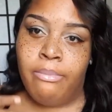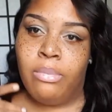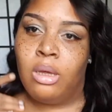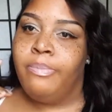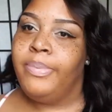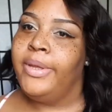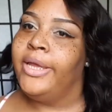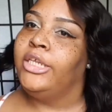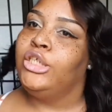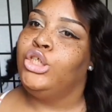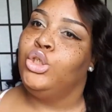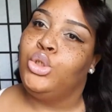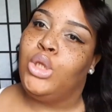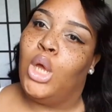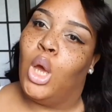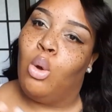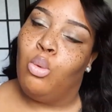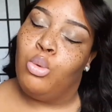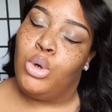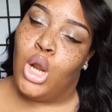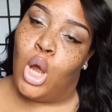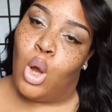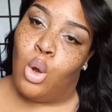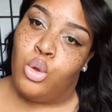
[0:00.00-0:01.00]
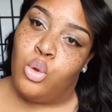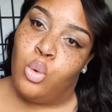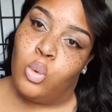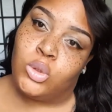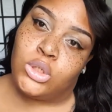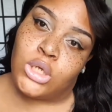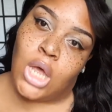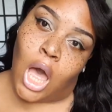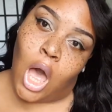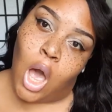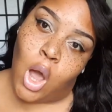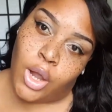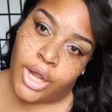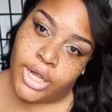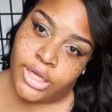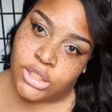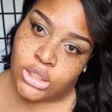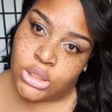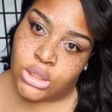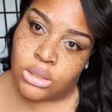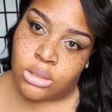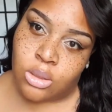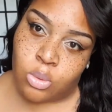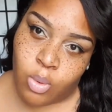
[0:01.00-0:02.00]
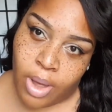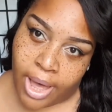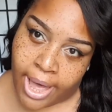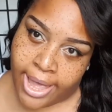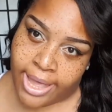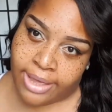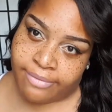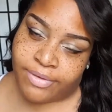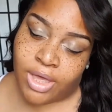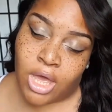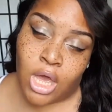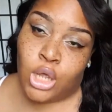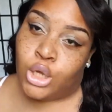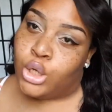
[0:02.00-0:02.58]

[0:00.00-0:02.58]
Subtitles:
But bitch, you don't know you talking to the wife.